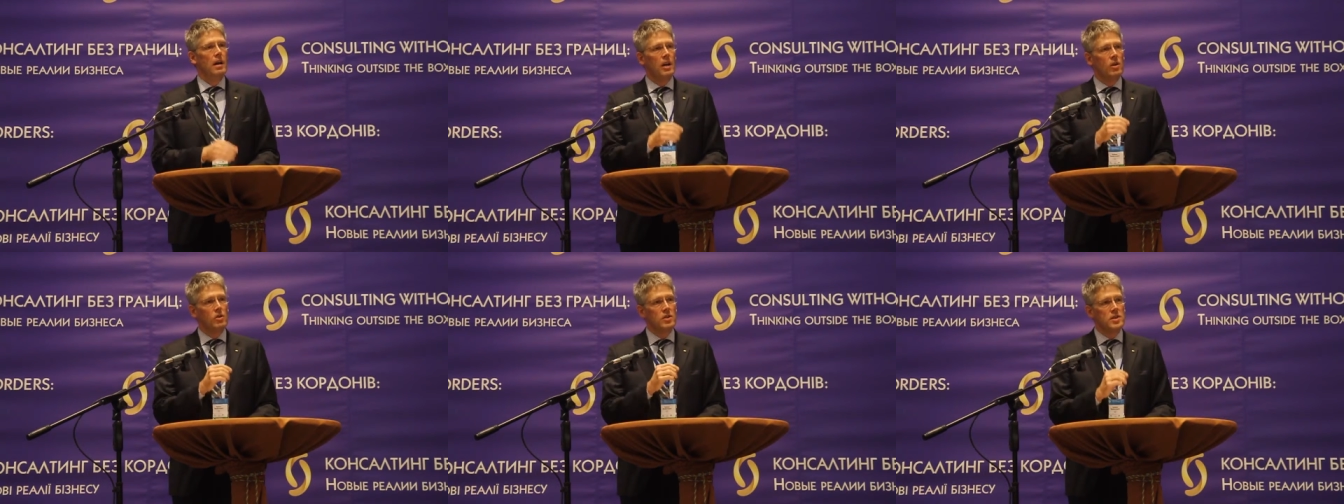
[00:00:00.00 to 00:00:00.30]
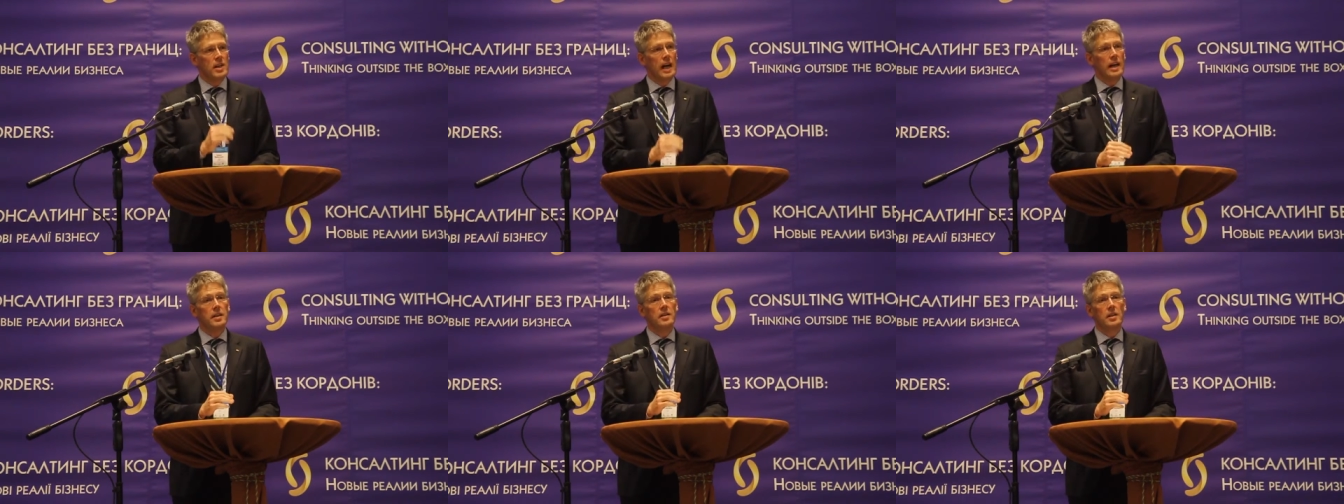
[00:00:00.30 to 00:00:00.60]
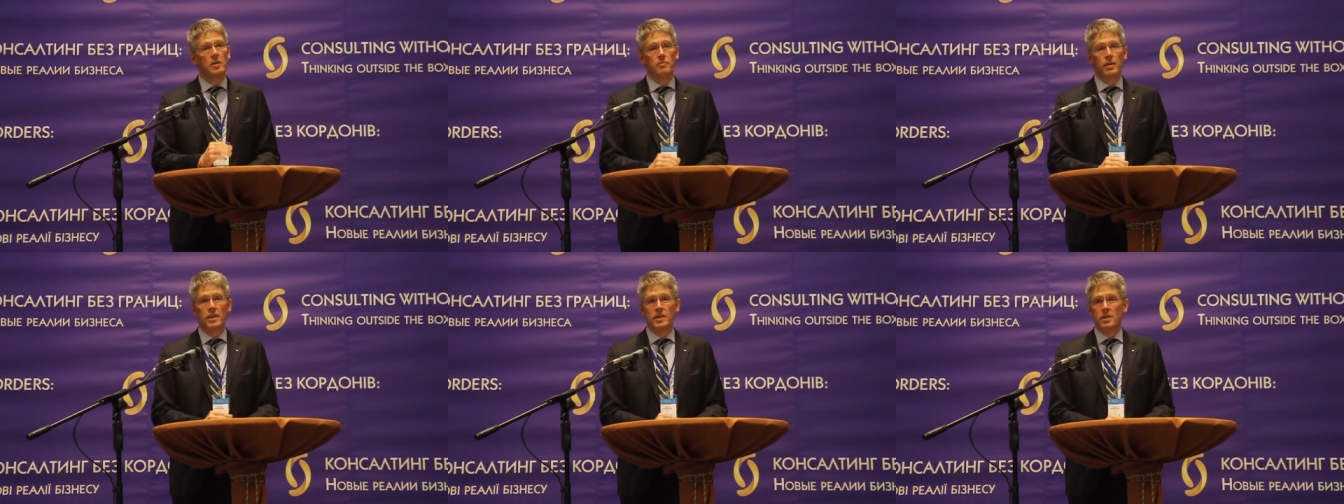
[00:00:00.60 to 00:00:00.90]

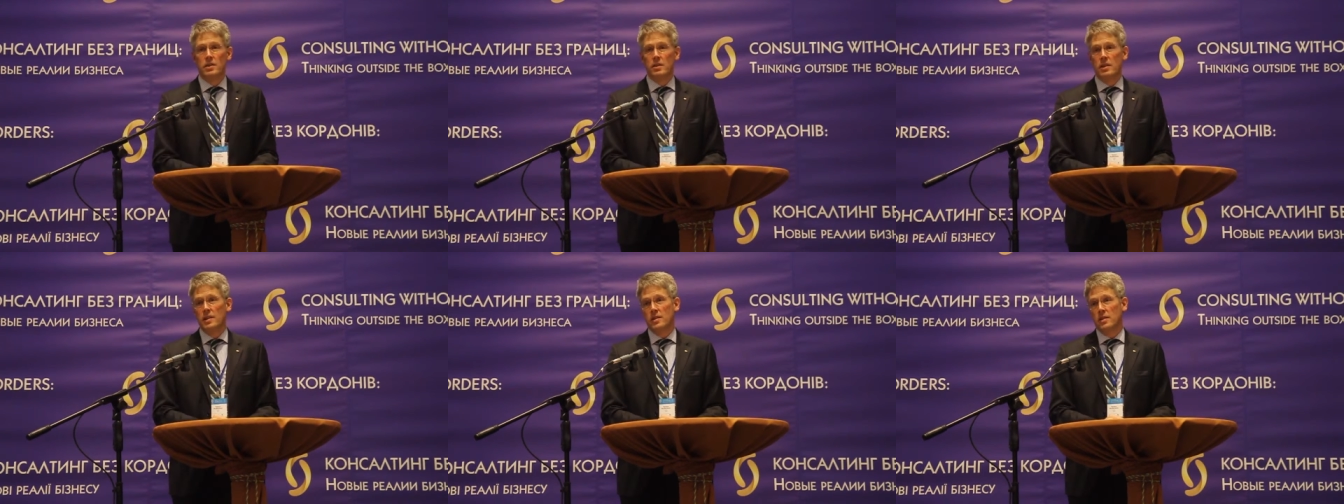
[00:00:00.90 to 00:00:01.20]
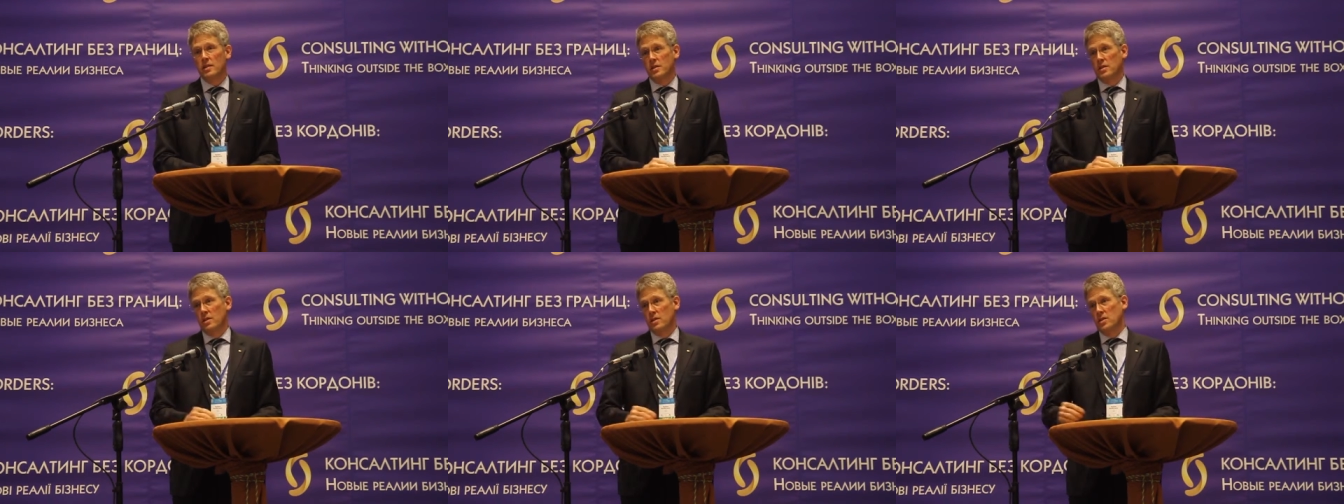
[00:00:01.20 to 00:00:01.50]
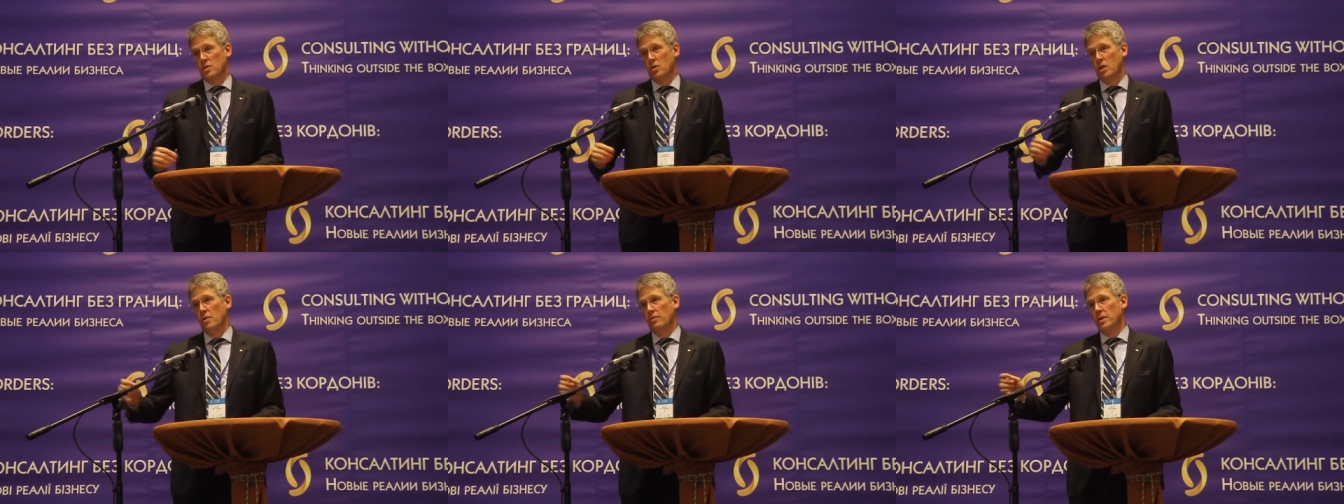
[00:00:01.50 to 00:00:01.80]
Consulting business is a
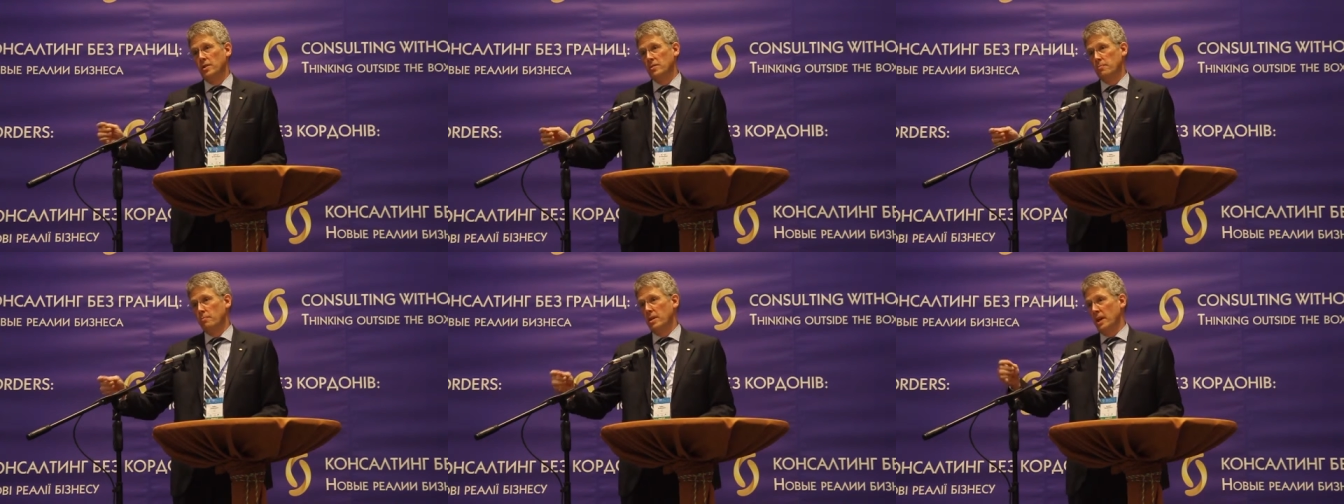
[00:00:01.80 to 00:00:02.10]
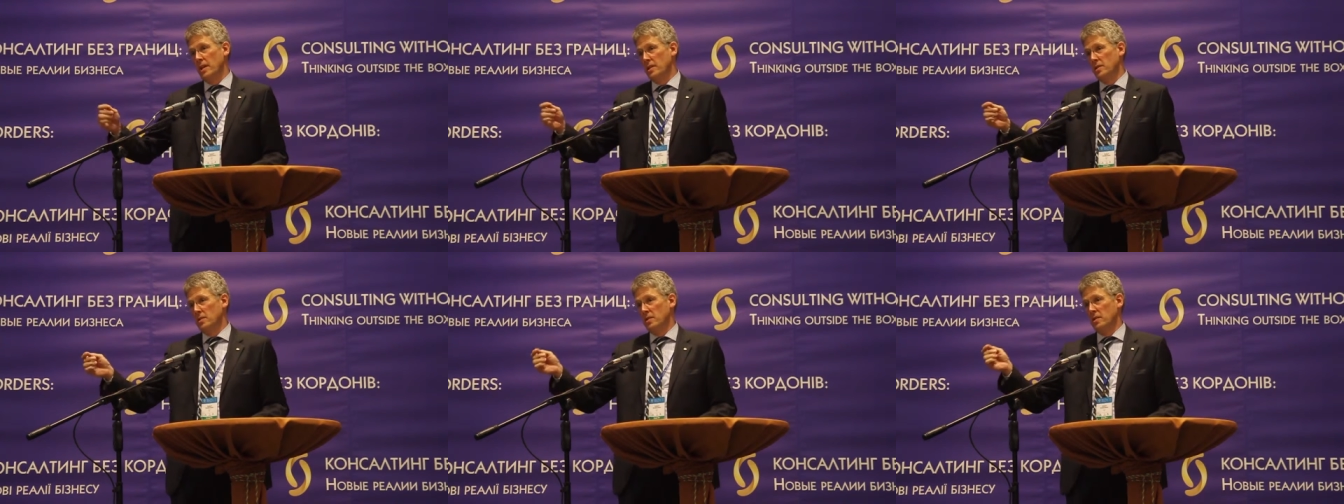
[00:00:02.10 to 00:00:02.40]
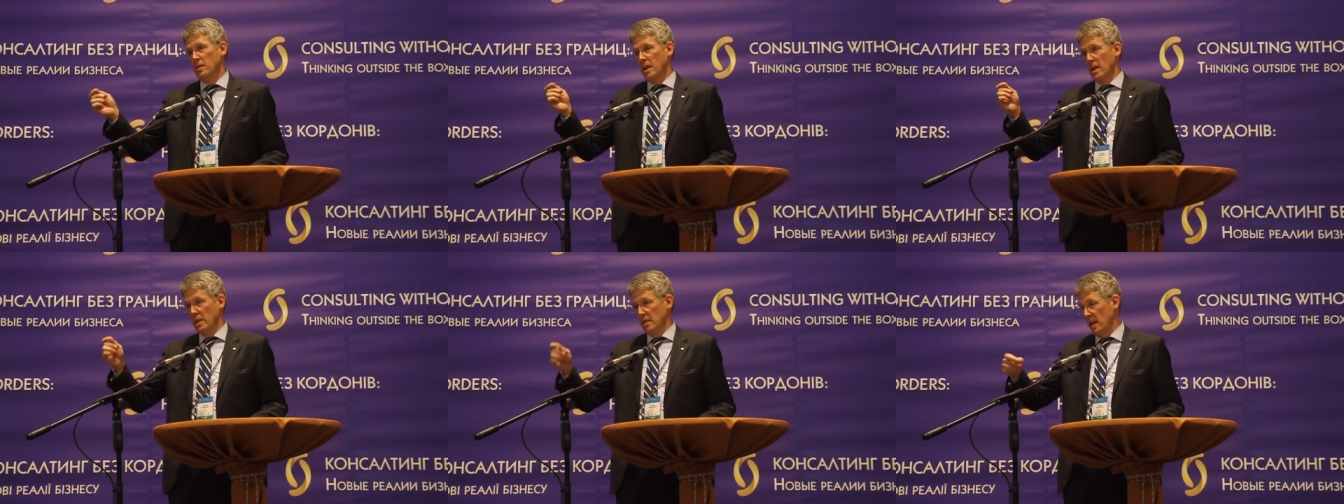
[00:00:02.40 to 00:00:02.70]

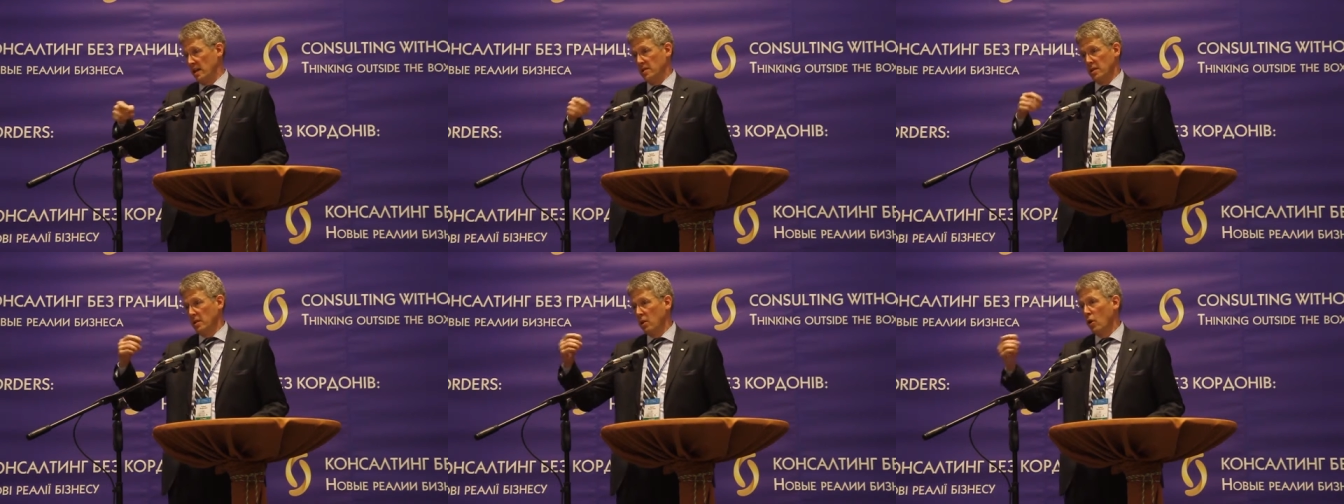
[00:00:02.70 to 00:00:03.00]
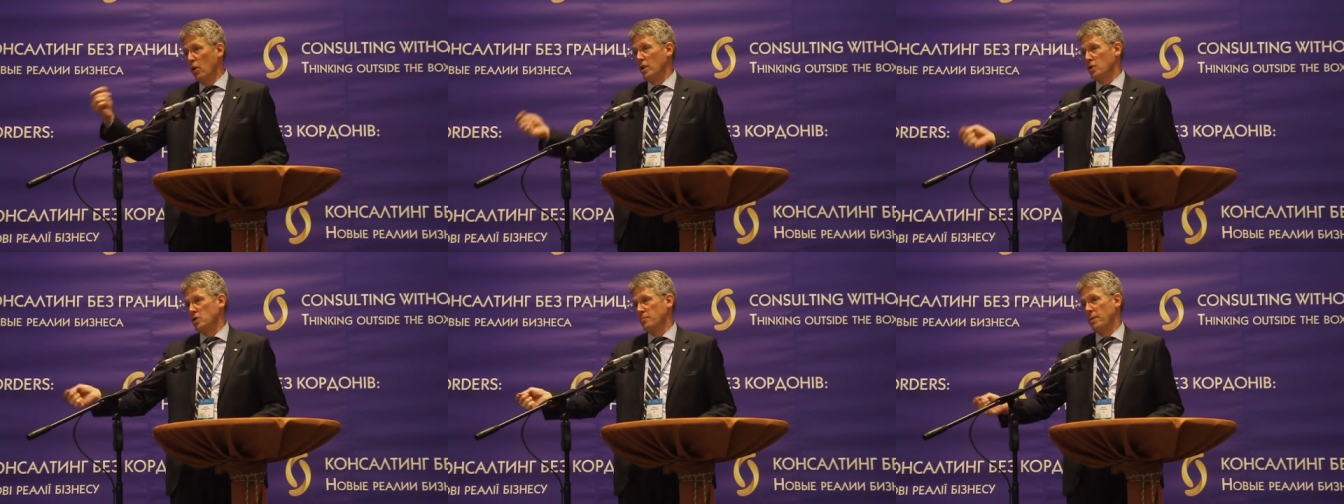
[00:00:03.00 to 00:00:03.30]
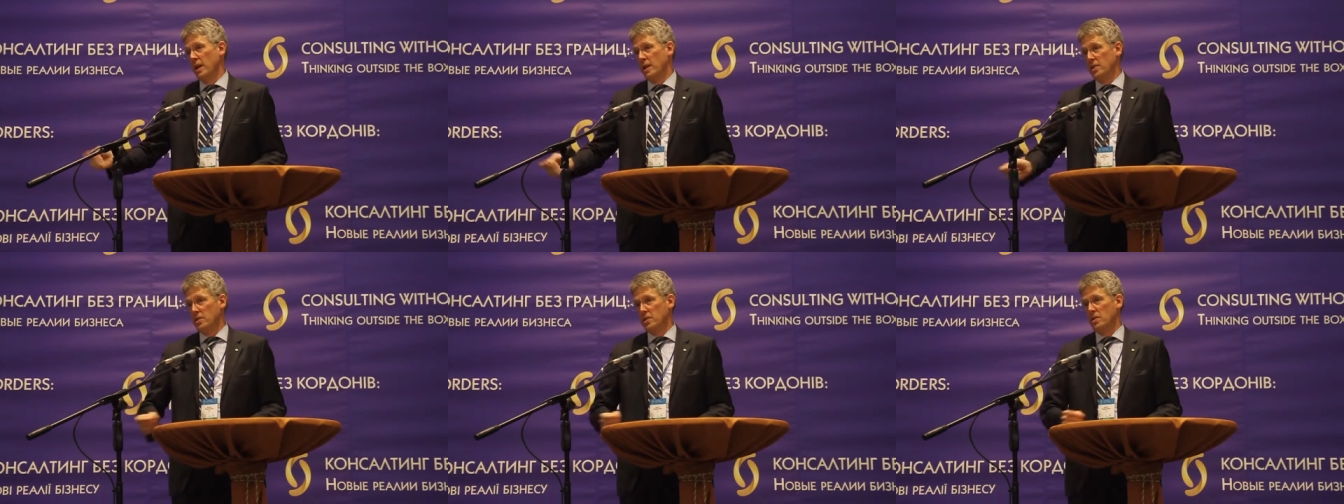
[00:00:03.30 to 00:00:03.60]
service-based, uh, as a
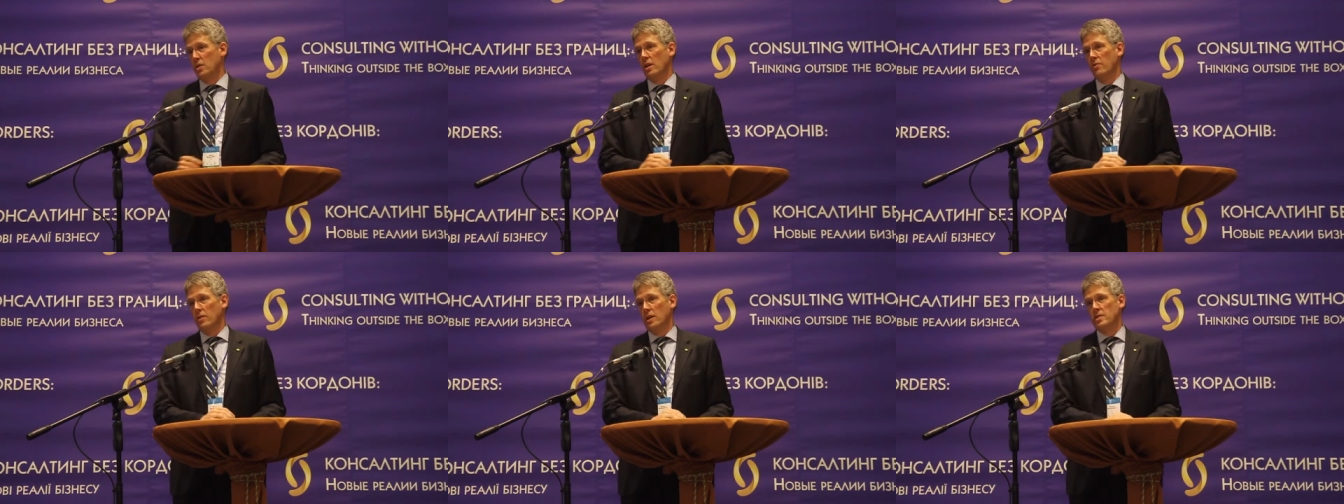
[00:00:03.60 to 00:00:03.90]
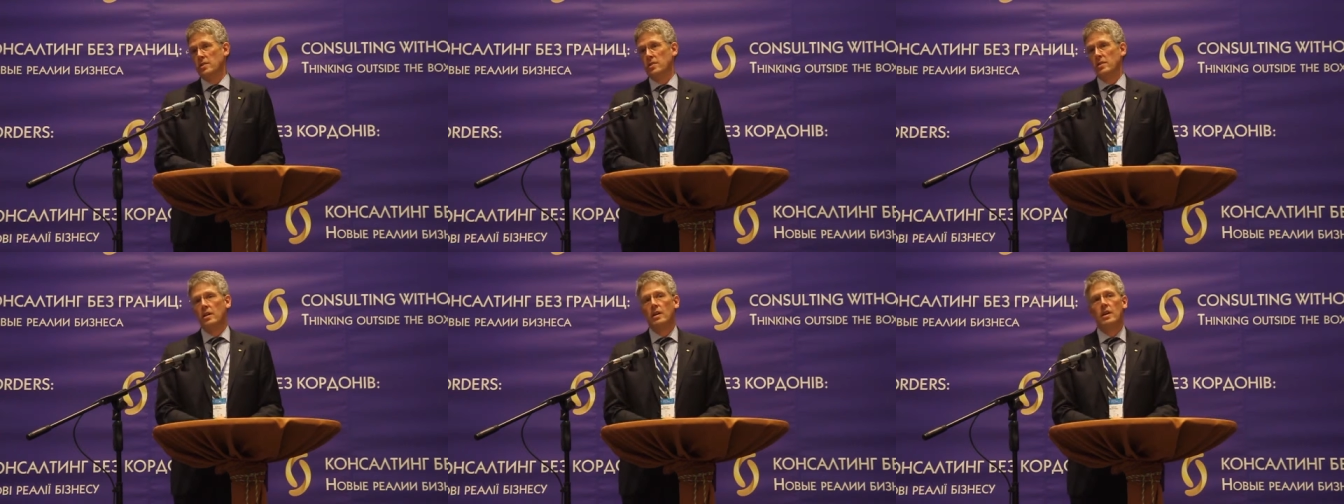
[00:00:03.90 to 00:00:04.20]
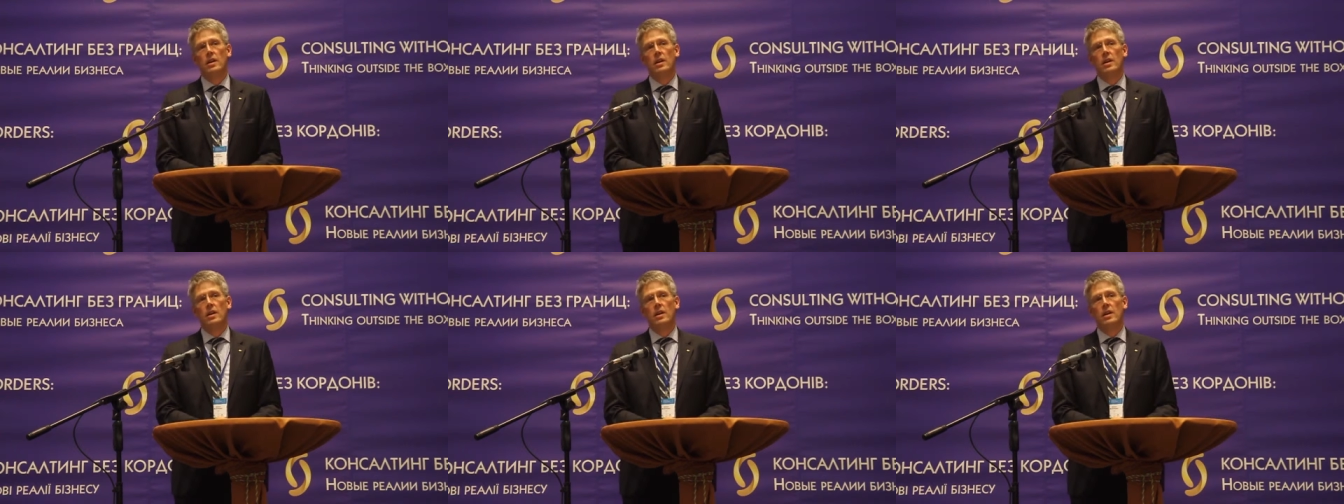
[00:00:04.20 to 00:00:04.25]
knowledge-based service,